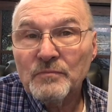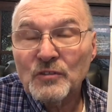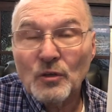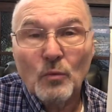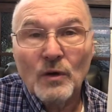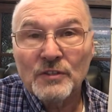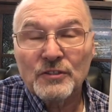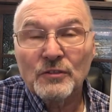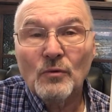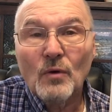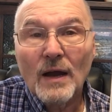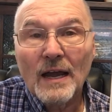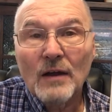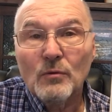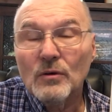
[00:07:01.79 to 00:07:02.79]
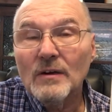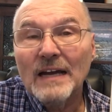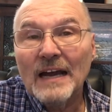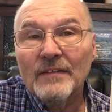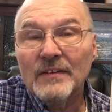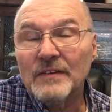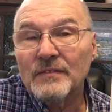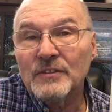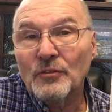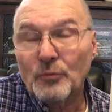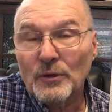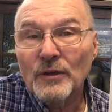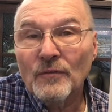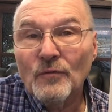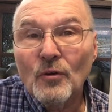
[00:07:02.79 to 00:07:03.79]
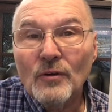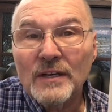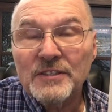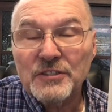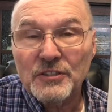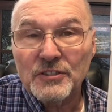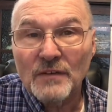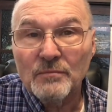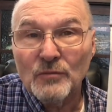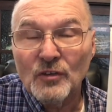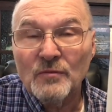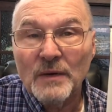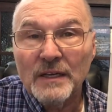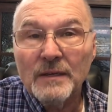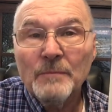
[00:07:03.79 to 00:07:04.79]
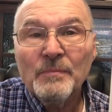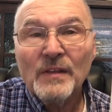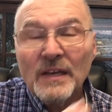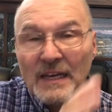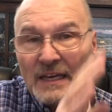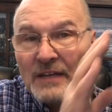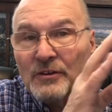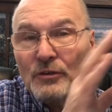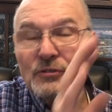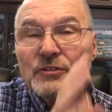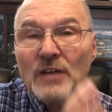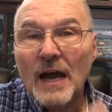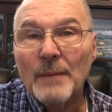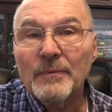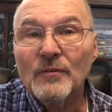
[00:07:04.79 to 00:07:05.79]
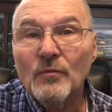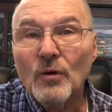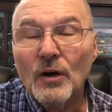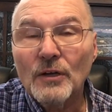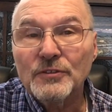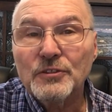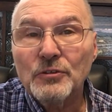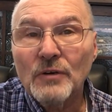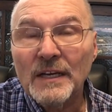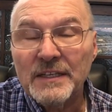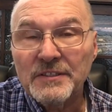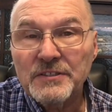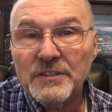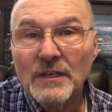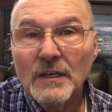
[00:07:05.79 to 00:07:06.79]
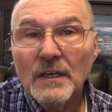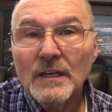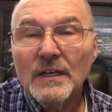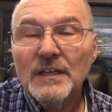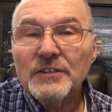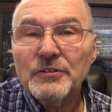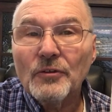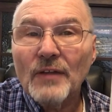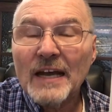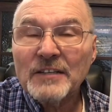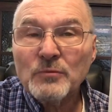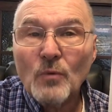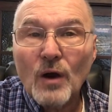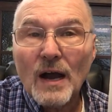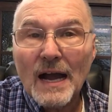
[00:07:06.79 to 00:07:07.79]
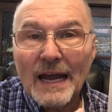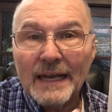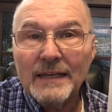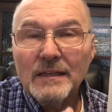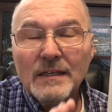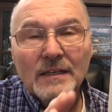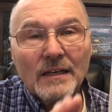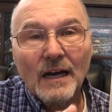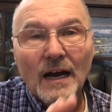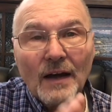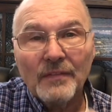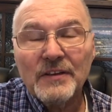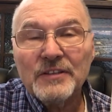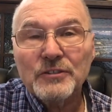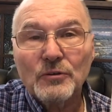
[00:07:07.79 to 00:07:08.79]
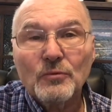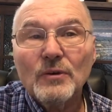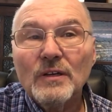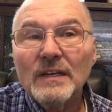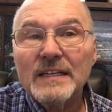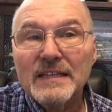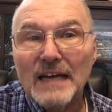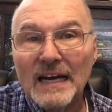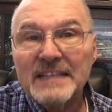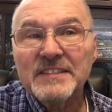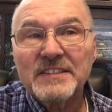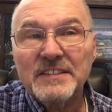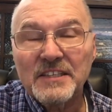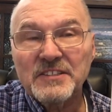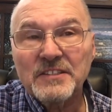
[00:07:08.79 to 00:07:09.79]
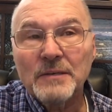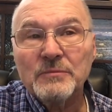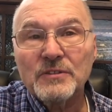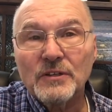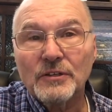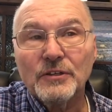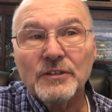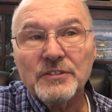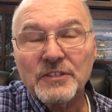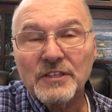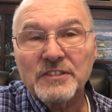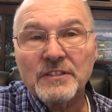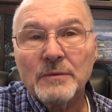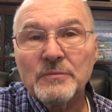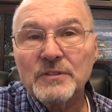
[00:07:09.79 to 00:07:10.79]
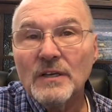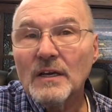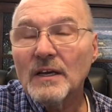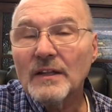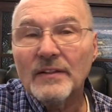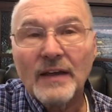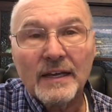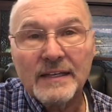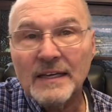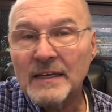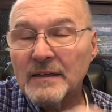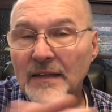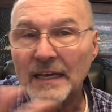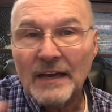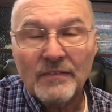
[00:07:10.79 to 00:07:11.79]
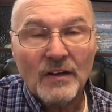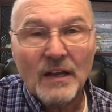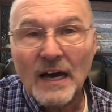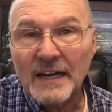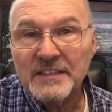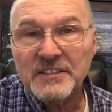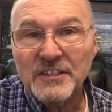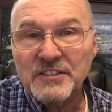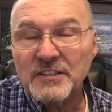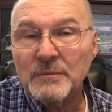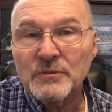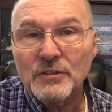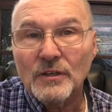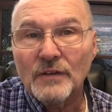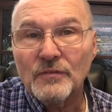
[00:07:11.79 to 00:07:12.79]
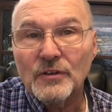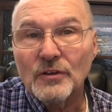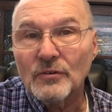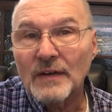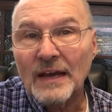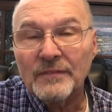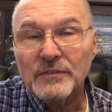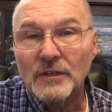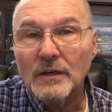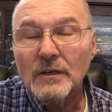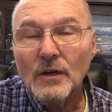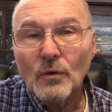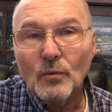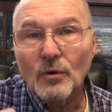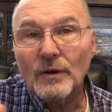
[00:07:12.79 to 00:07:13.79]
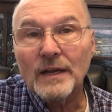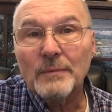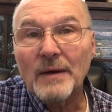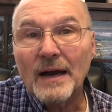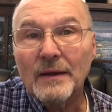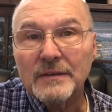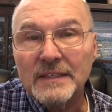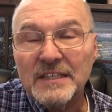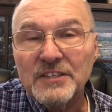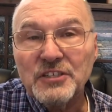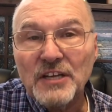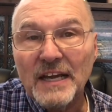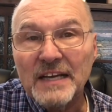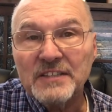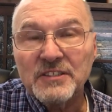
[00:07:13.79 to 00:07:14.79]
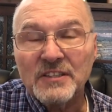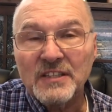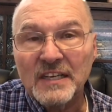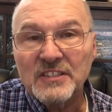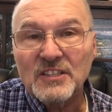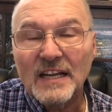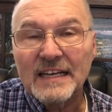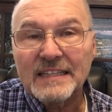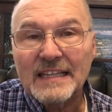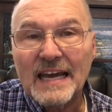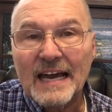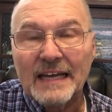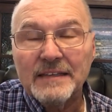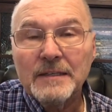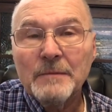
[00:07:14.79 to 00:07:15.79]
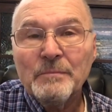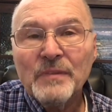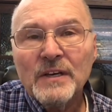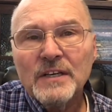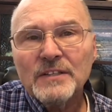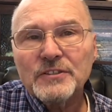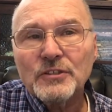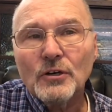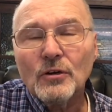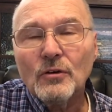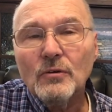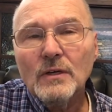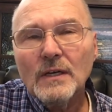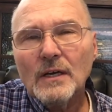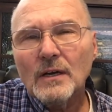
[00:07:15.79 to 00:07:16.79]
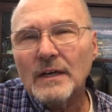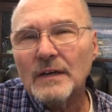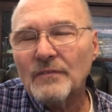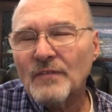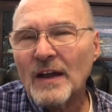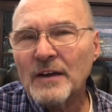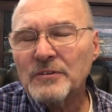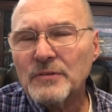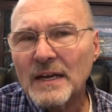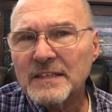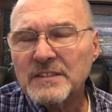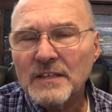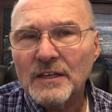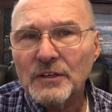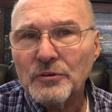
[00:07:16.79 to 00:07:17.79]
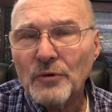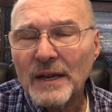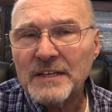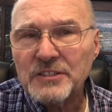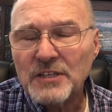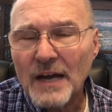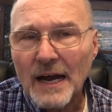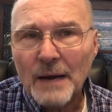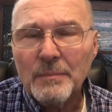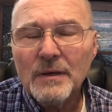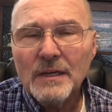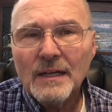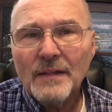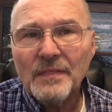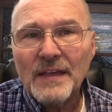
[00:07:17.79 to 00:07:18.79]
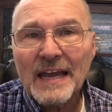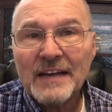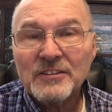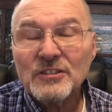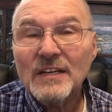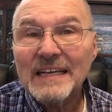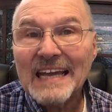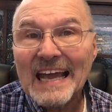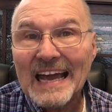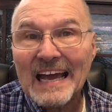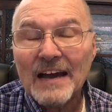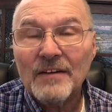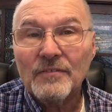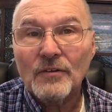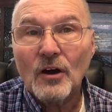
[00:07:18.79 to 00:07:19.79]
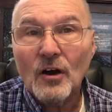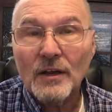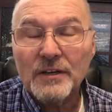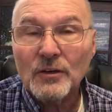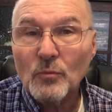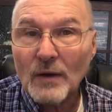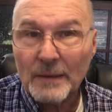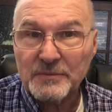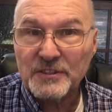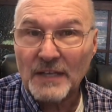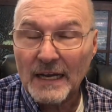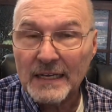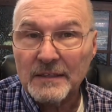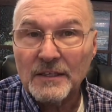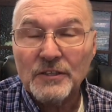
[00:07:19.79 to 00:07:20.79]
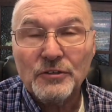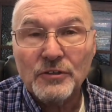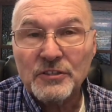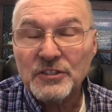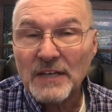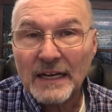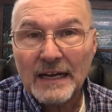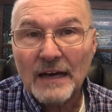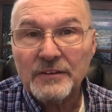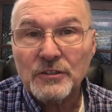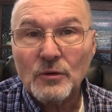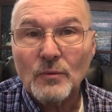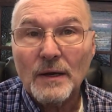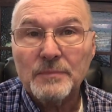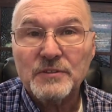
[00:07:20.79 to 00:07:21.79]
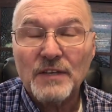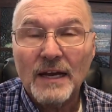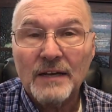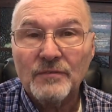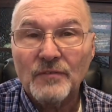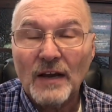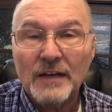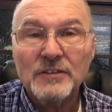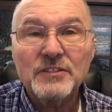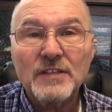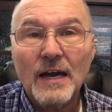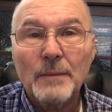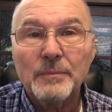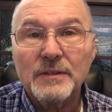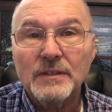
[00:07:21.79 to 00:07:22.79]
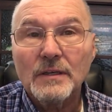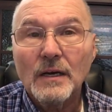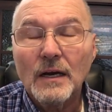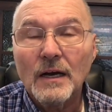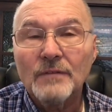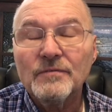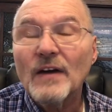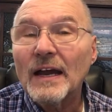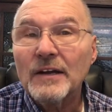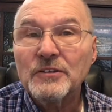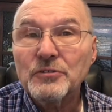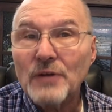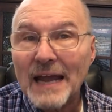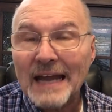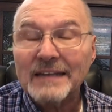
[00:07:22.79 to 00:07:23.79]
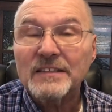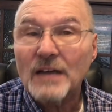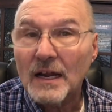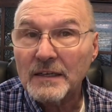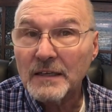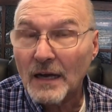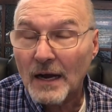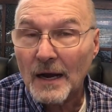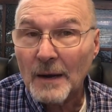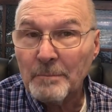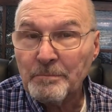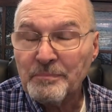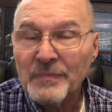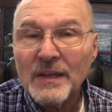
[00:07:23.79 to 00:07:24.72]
So once in a while, we'll have even 3 or 4 inches of movement in those top of wall joints. So that's why these are really nice systems, they're good systems. Again, they have a lot of systems that if you don't have to worry about EJs and things like that. So Firetrack's done a great job. They actually have on their website, and you can check out their website, Firestop, firetrack.com.